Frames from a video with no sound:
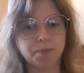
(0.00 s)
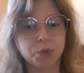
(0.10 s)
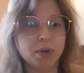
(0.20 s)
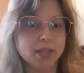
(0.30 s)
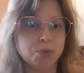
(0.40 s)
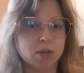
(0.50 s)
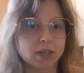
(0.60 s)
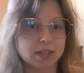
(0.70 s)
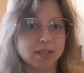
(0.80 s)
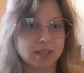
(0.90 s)
the way it
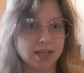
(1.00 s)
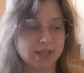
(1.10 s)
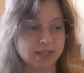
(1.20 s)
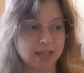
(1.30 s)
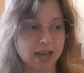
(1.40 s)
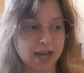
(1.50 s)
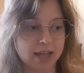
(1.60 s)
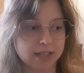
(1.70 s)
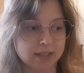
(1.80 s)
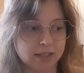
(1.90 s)
works is
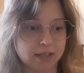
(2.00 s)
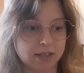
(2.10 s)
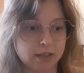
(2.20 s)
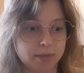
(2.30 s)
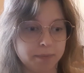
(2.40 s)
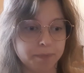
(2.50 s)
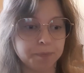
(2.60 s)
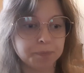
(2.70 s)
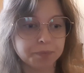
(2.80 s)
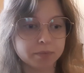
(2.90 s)
that
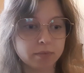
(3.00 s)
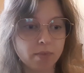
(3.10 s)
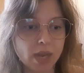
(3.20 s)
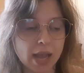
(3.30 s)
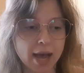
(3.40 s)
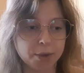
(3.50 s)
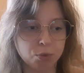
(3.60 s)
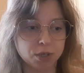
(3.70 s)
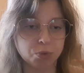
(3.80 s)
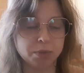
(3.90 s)
I
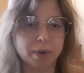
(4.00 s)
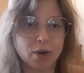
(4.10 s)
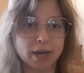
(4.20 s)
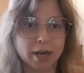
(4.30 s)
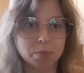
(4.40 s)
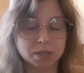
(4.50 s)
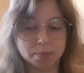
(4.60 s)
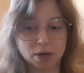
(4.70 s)
work with PowerApps.